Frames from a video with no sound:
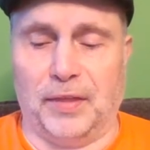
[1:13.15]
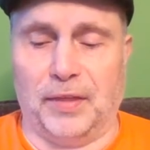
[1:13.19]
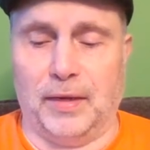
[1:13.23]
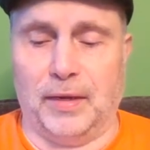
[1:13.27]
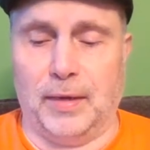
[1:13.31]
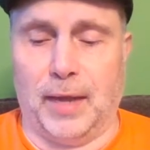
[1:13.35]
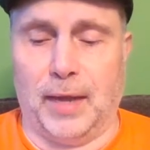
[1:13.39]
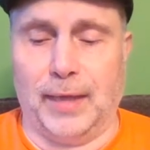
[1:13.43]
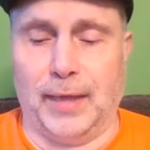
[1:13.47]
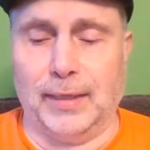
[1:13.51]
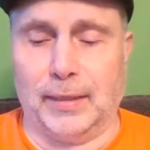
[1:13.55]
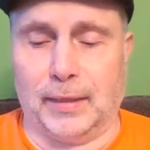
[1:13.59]
the
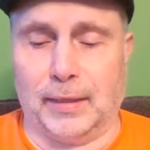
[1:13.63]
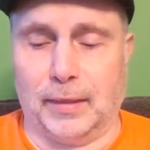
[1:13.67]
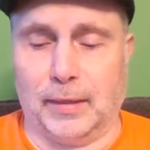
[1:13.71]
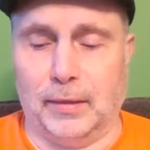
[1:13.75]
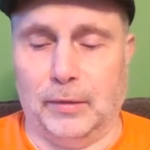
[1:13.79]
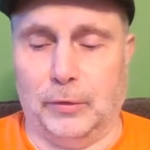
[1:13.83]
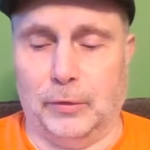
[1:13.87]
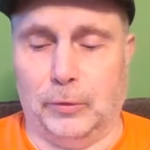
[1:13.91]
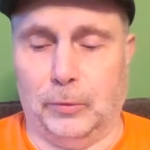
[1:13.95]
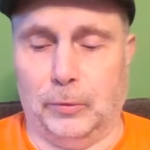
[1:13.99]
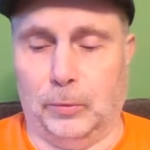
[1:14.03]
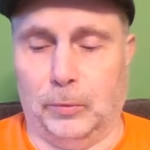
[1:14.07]
Night
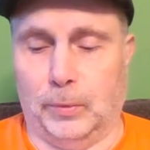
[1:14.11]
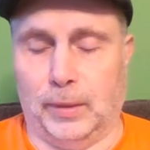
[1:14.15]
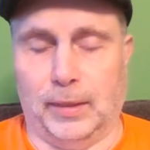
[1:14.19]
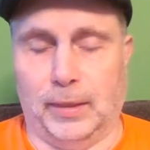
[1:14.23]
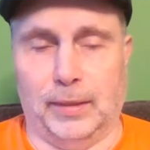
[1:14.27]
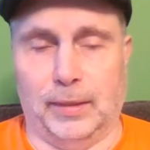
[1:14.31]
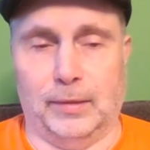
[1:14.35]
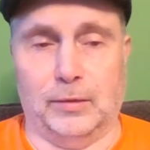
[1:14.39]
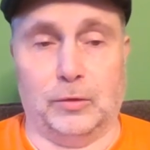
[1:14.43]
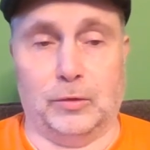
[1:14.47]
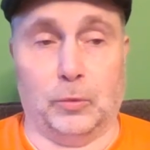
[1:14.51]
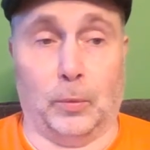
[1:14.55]
Can Do
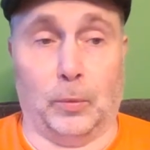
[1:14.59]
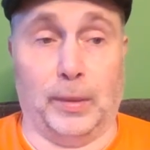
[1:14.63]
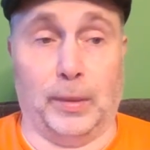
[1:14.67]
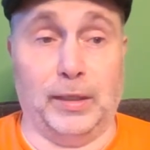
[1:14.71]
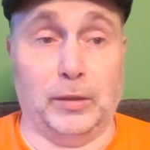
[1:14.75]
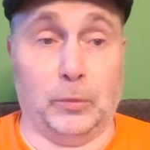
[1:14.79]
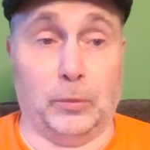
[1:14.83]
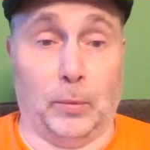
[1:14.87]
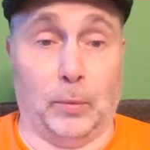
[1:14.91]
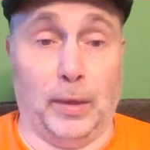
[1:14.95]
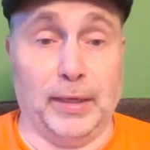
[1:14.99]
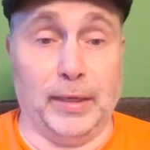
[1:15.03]
in
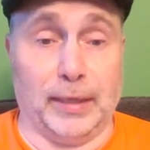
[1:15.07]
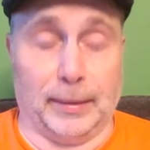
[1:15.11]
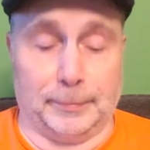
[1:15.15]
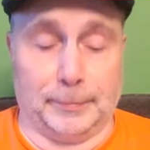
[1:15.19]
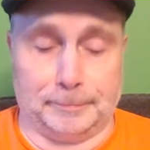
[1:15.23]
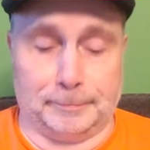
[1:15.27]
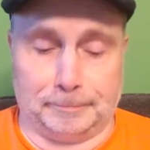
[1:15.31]
2020.